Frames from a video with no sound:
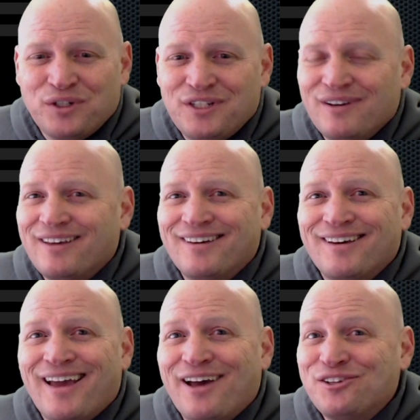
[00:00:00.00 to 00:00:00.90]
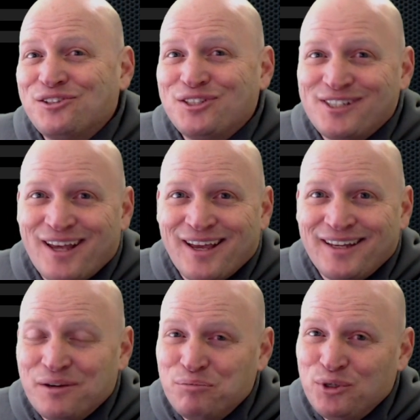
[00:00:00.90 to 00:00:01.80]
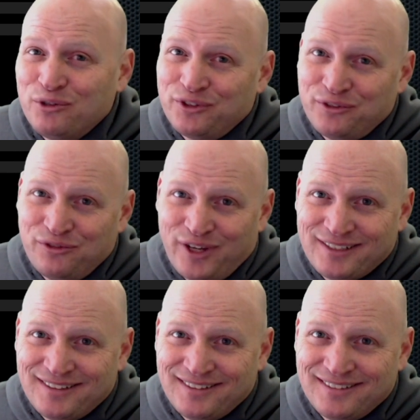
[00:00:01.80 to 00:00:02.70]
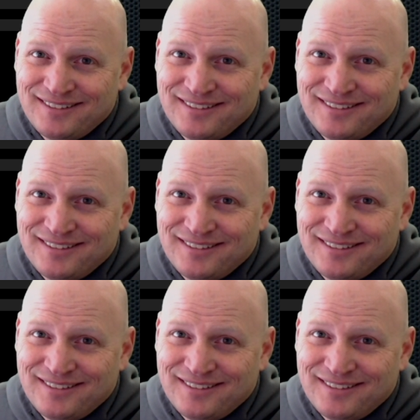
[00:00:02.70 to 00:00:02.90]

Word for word: or tell you how to design a beautiful effect.